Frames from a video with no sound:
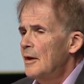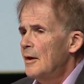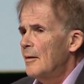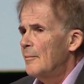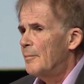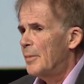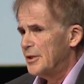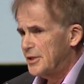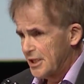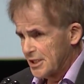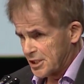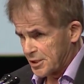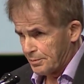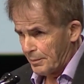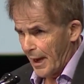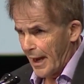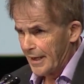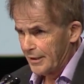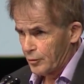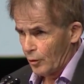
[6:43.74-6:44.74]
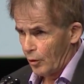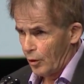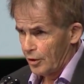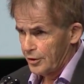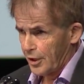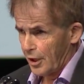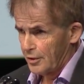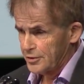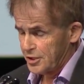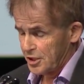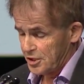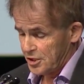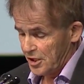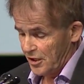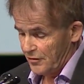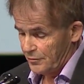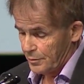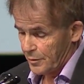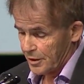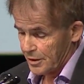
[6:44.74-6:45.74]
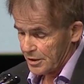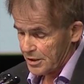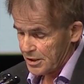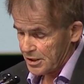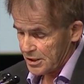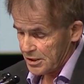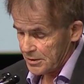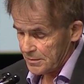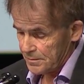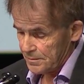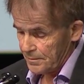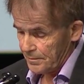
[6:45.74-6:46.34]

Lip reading: But despite all those achievements,